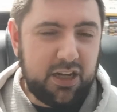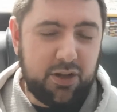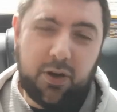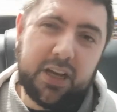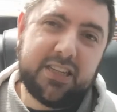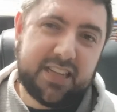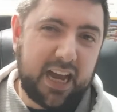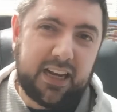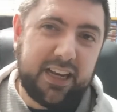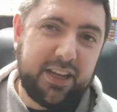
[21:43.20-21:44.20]
Not
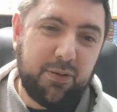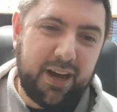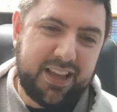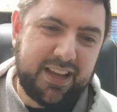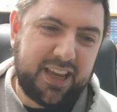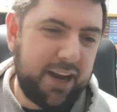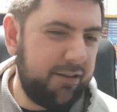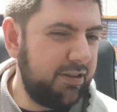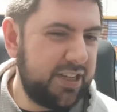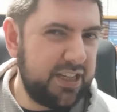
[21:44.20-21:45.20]
exactly in the way that
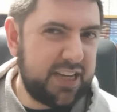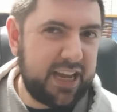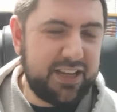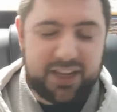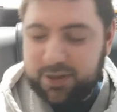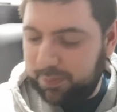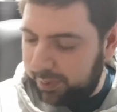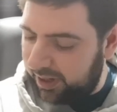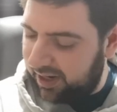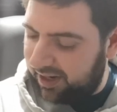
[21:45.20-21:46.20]
Kieran's intended,
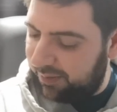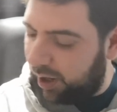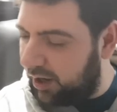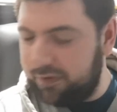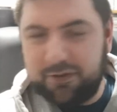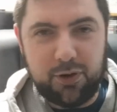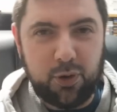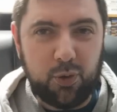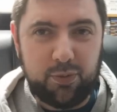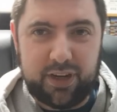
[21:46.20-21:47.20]
but I'm
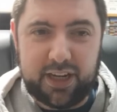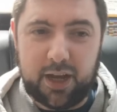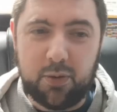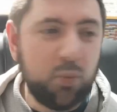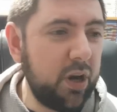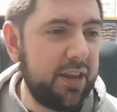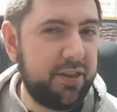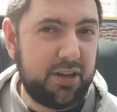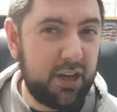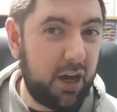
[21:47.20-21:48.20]
hopeful, you know,
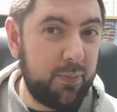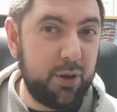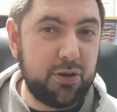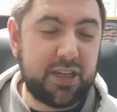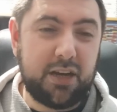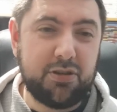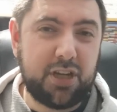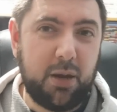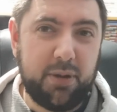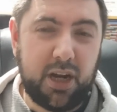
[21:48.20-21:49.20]
with car boot sales
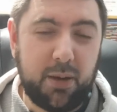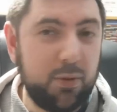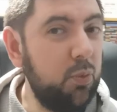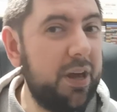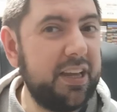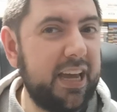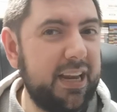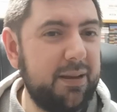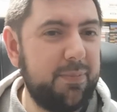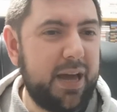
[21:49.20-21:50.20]
coming up, the weather
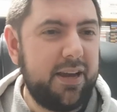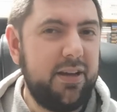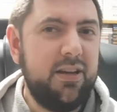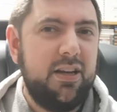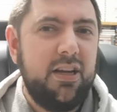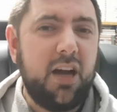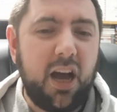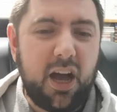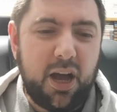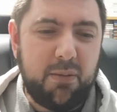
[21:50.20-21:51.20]
getting better,
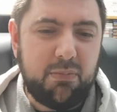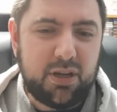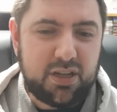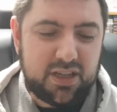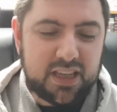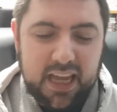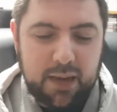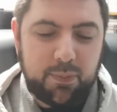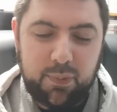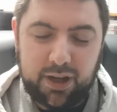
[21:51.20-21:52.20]

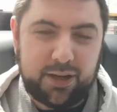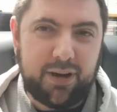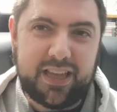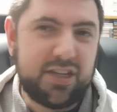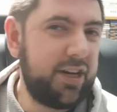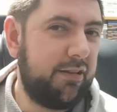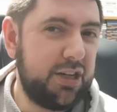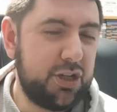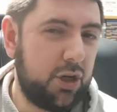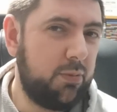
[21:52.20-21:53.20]
keep plugging away at the
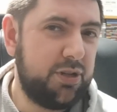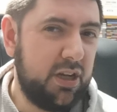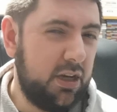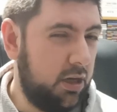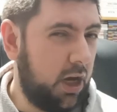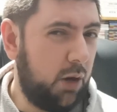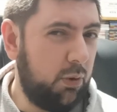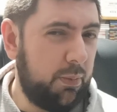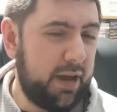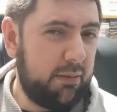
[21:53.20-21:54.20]
charity shops, I
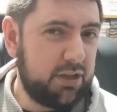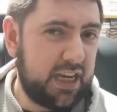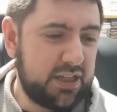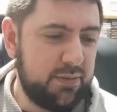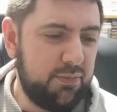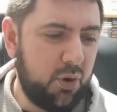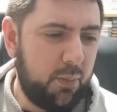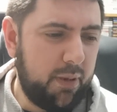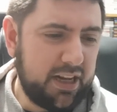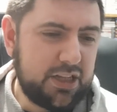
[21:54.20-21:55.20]
will be able to get some more
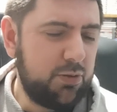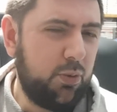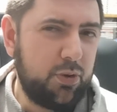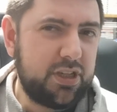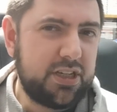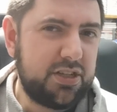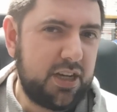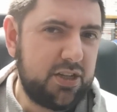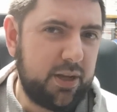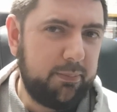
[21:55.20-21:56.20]
money towards this
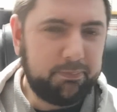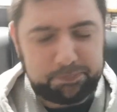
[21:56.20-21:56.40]
system.